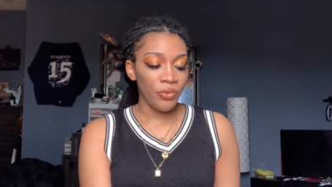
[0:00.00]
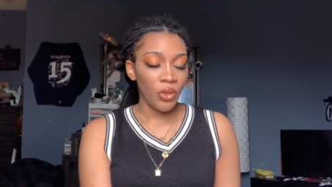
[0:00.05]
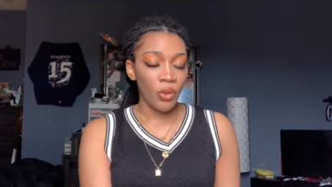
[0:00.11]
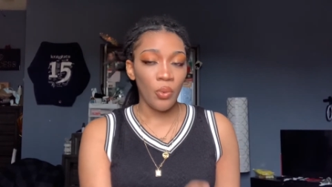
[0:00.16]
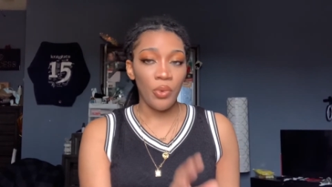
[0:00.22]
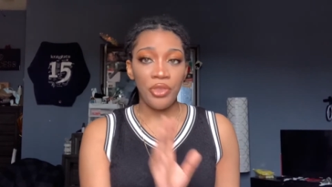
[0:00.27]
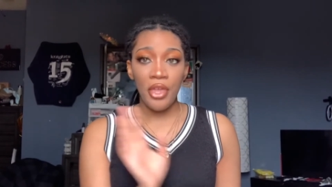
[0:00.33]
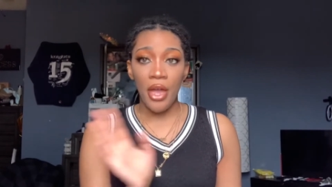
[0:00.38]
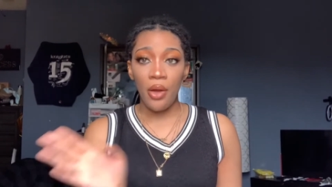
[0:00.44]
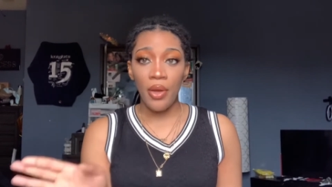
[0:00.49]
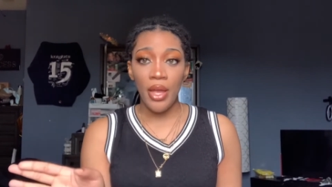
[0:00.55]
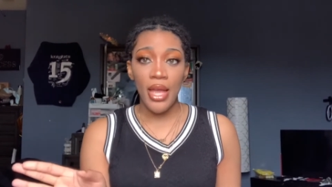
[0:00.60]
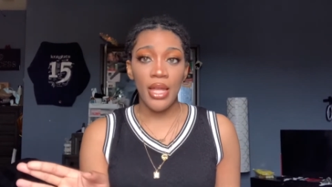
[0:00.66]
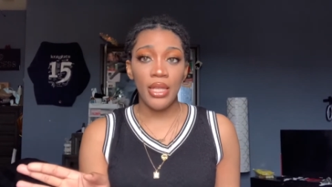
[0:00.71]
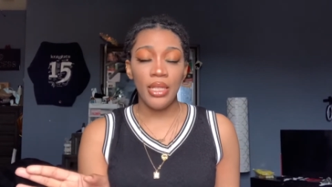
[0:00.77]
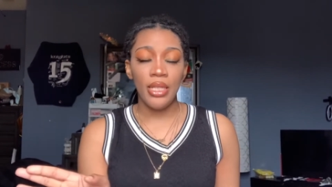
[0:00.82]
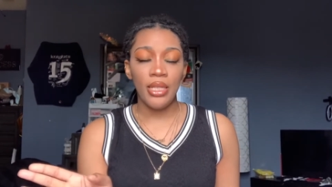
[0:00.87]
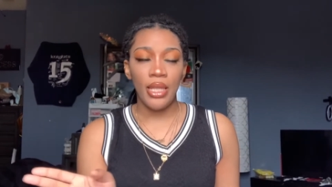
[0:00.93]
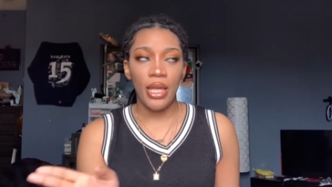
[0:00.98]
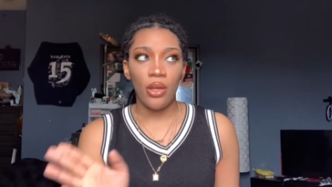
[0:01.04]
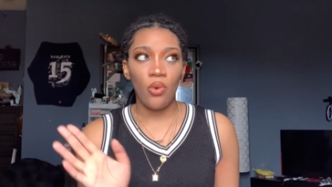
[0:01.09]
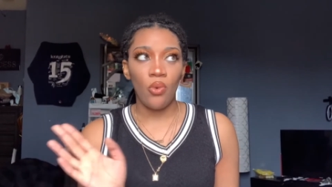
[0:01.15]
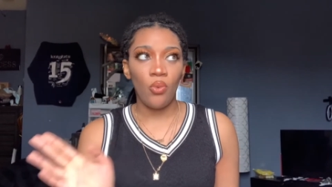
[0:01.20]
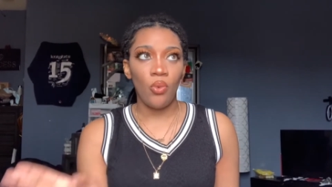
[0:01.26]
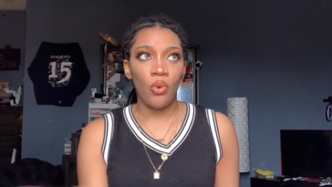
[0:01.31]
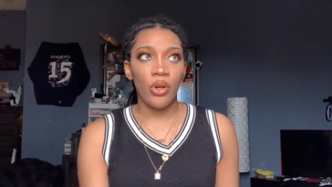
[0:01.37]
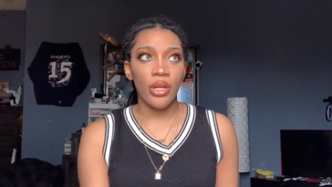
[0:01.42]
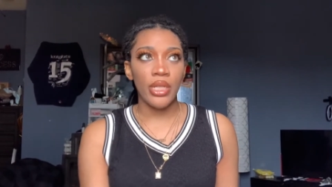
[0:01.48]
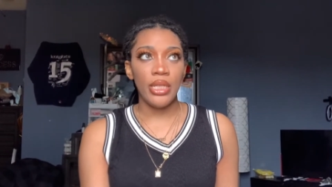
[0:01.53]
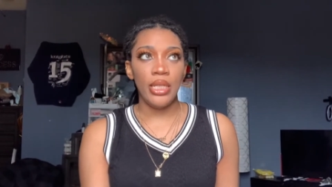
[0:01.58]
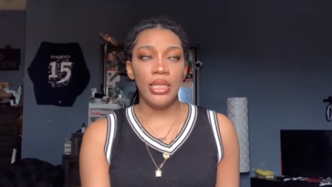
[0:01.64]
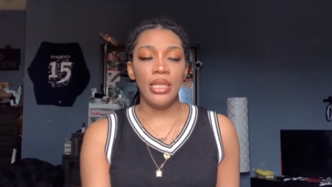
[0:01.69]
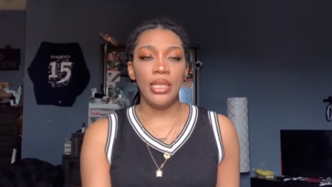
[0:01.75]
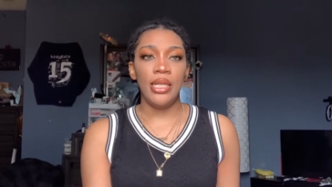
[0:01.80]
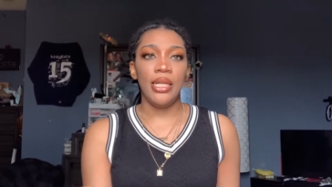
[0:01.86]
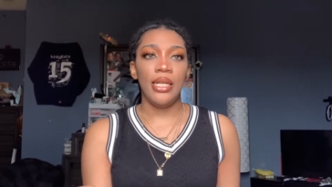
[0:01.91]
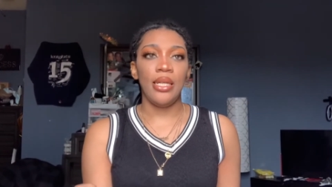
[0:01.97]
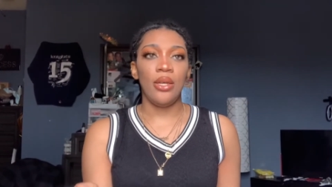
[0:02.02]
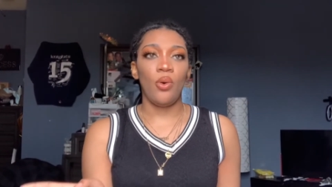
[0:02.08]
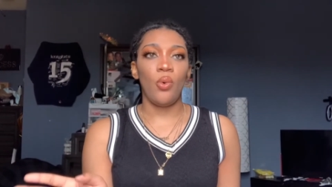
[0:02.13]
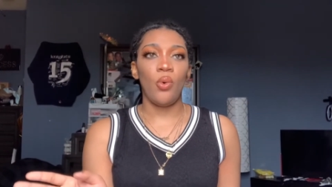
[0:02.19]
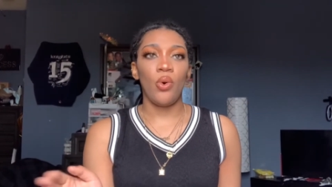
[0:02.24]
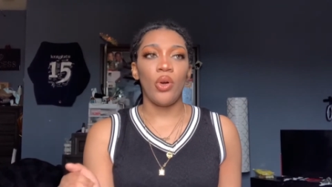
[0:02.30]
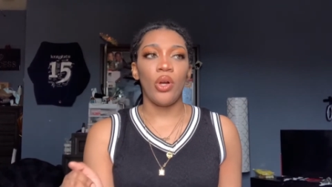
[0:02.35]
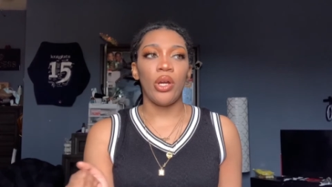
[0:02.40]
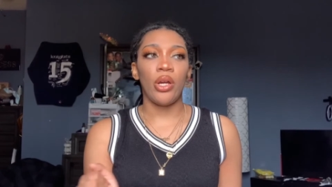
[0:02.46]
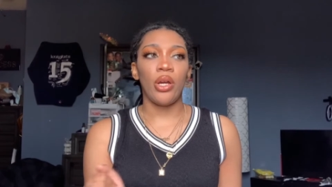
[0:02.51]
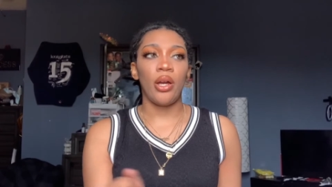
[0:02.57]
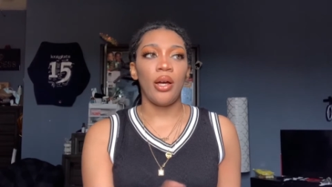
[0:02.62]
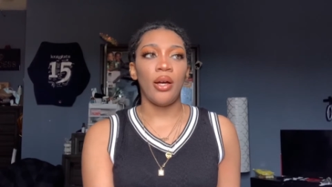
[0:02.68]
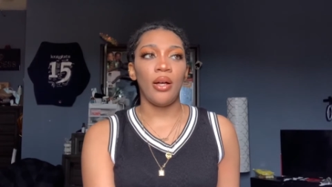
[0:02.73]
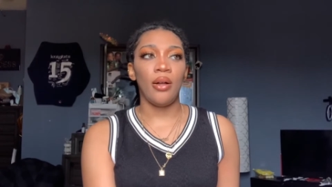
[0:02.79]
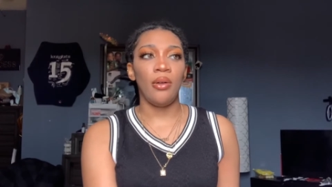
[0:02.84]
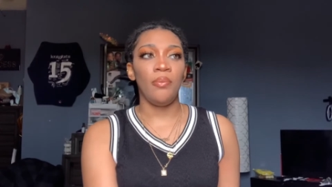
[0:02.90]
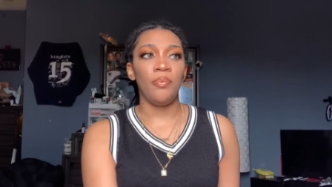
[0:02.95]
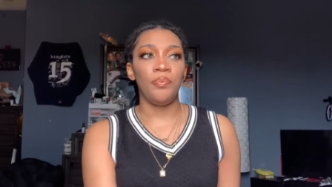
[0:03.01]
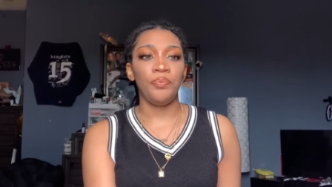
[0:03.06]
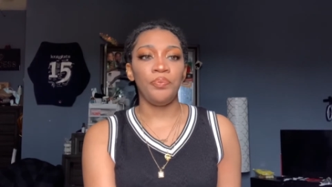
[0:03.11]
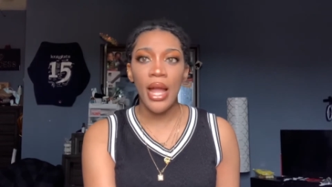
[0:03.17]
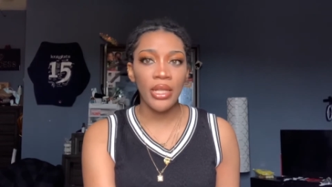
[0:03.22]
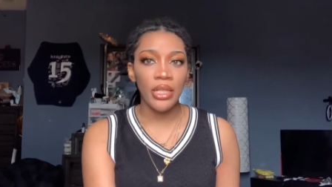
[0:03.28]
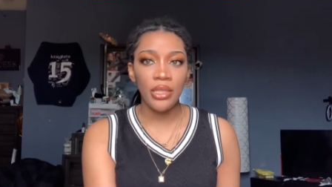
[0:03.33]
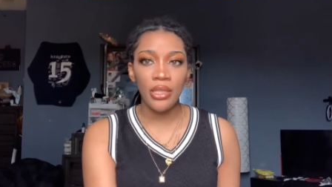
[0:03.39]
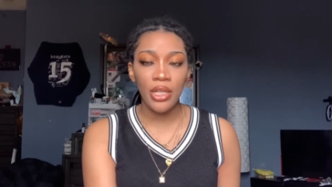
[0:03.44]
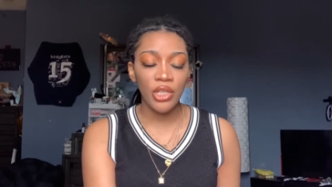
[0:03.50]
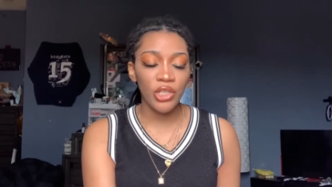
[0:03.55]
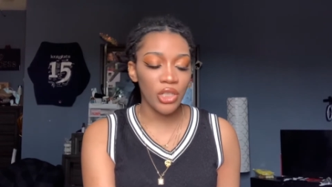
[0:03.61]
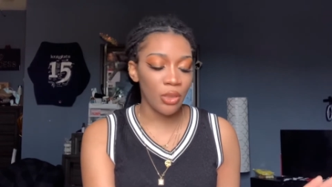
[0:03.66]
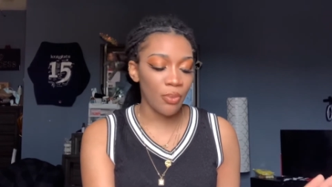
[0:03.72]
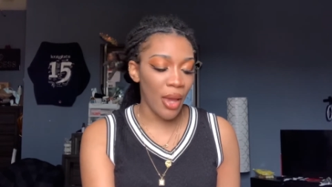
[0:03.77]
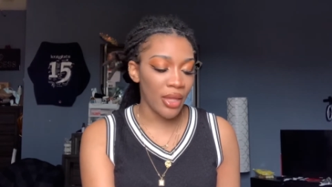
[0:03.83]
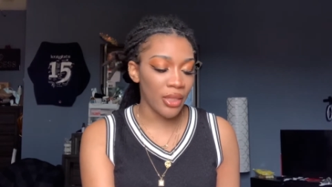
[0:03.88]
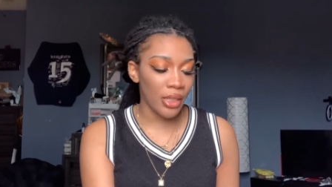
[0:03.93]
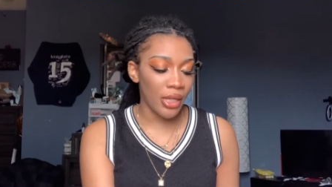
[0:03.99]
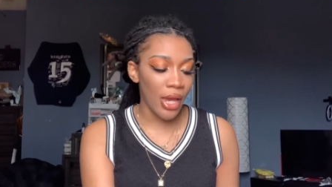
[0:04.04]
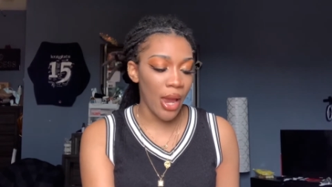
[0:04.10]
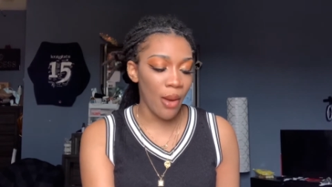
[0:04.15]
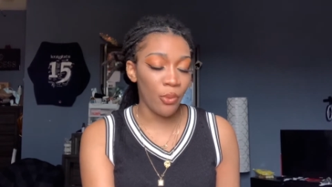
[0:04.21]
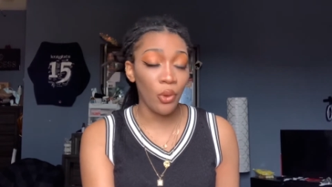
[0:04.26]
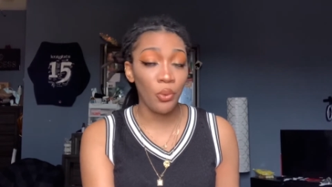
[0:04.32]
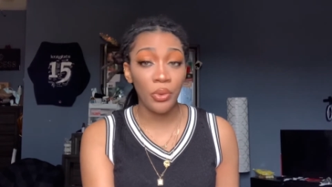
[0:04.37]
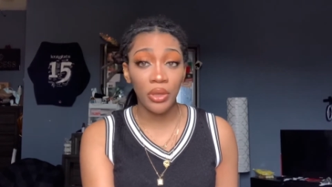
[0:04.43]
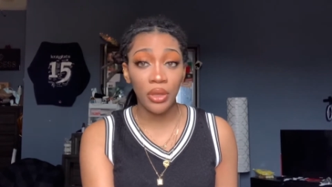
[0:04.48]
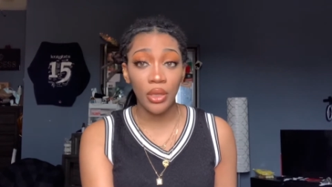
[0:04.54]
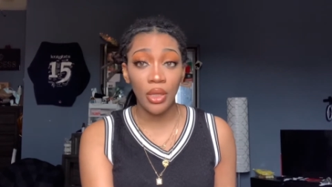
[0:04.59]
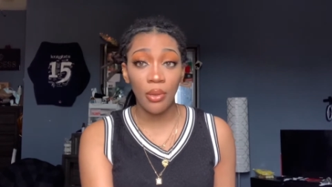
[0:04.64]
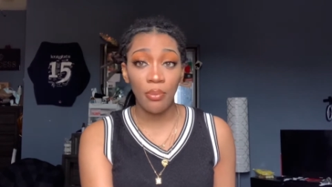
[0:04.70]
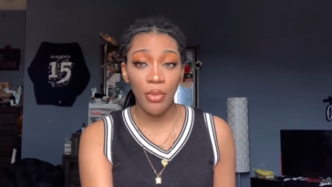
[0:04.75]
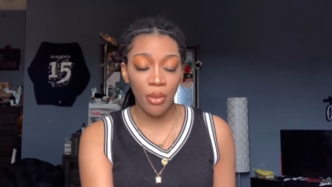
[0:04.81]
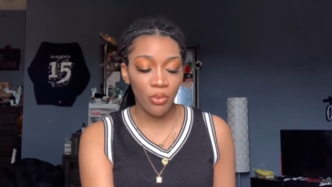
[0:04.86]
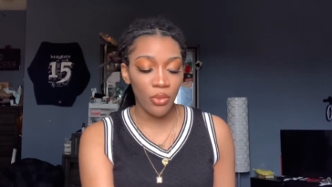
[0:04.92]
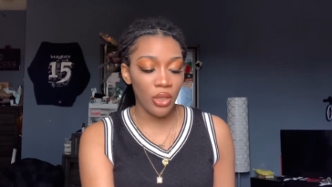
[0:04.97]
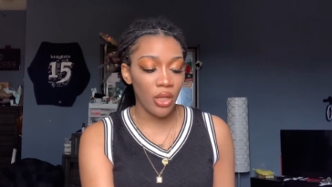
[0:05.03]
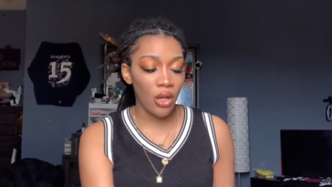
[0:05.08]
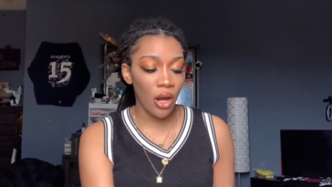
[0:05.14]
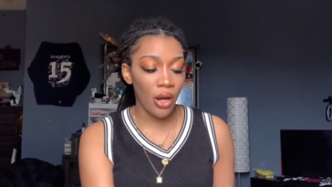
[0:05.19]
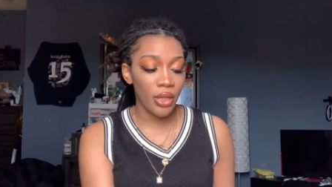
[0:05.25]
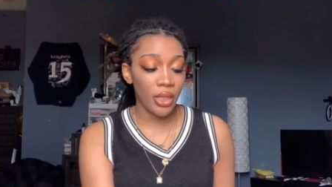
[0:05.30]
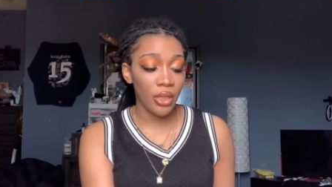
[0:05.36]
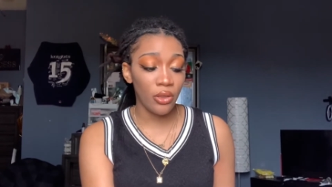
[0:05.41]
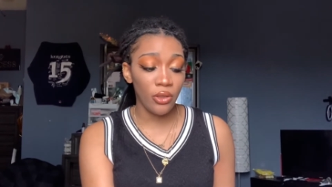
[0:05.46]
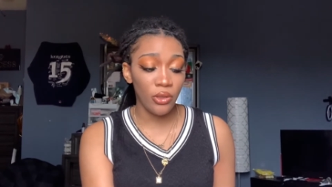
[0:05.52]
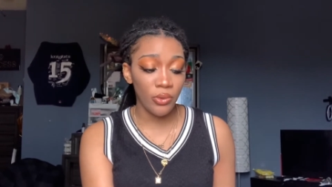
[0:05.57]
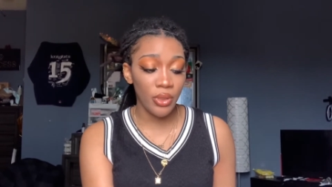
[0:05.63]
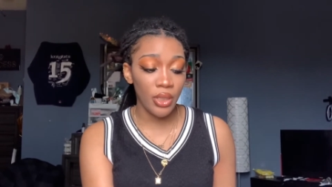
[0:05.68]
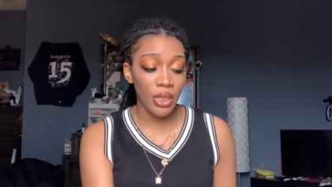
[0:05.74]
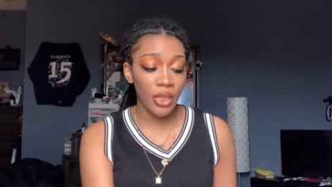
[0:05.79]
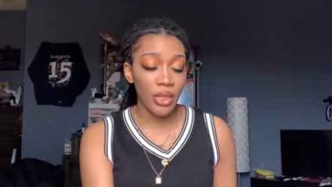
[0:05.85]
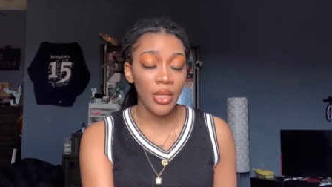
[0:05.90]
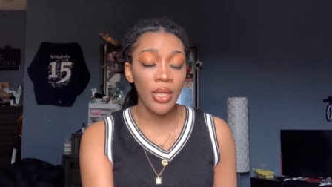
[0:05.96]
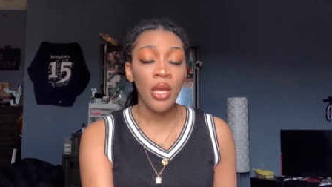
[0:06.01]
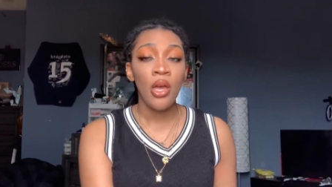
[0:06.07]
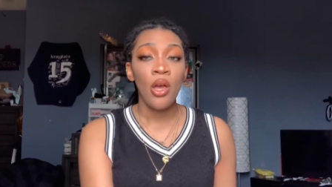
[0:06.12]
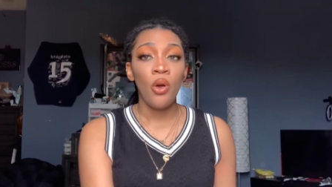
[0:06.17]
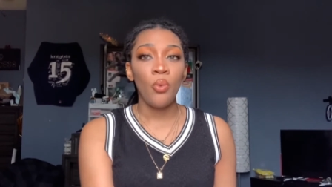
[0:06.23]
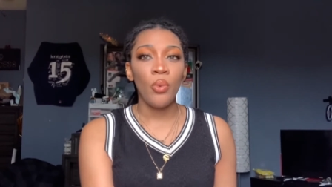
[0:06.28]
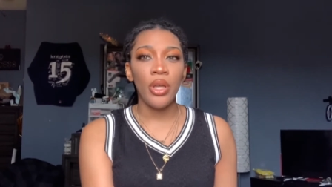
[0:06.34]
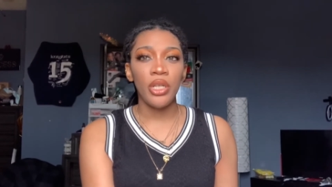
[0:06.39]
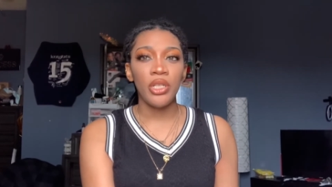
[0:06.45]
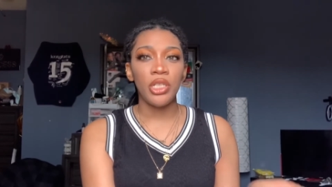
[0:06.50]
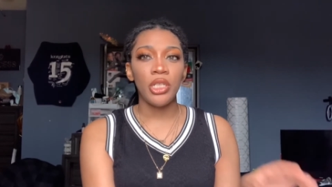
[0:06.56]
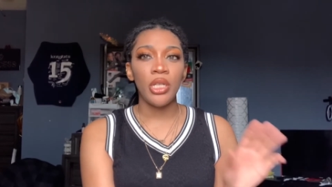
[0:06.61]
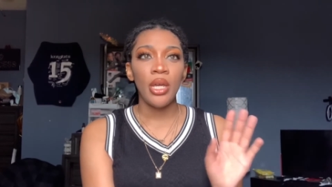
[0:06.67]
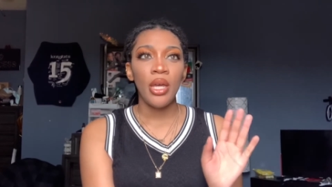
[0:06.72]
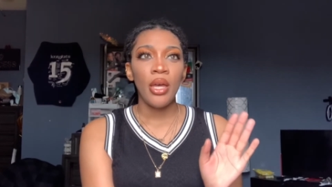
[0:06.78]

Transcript: without any like warranty or um, anything, just buying the camera with the memory card included, which